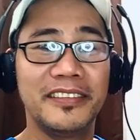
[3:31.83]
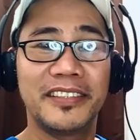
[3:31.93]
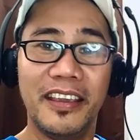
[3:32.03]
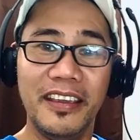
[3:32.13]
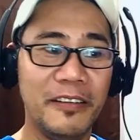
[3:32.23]

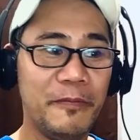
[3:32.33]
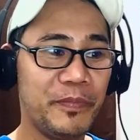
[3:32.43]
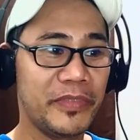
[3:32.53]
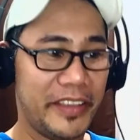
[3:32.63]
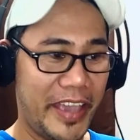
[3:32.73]
See,
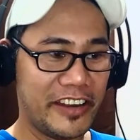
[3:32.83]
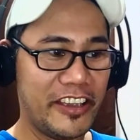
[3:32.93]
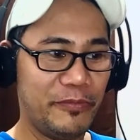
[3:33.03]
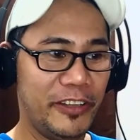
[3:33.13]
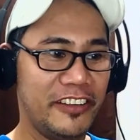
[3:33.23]

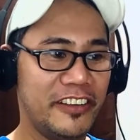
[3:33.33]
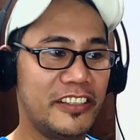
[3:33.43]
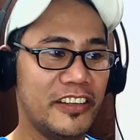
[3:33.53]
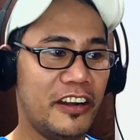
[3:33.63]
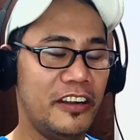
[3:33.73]
Käärijä playing the
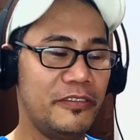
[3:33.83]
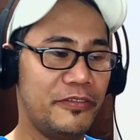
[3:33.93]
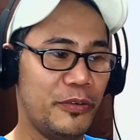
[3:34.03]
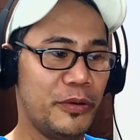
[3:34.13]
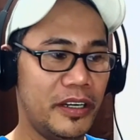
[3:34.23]
guitar
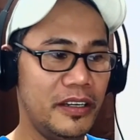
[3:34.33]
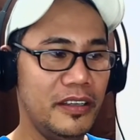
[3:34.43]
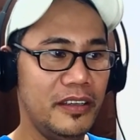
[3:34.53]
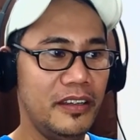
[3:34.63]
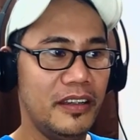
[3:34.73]
for
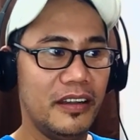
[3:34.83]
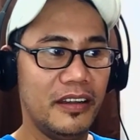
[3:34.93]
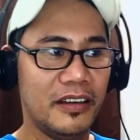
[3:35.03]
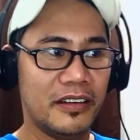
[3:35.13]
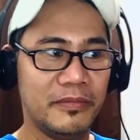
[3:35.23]

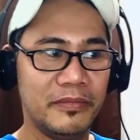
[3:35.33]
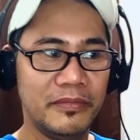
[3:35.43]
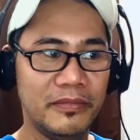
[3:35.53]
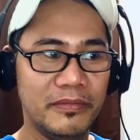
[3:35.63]
um,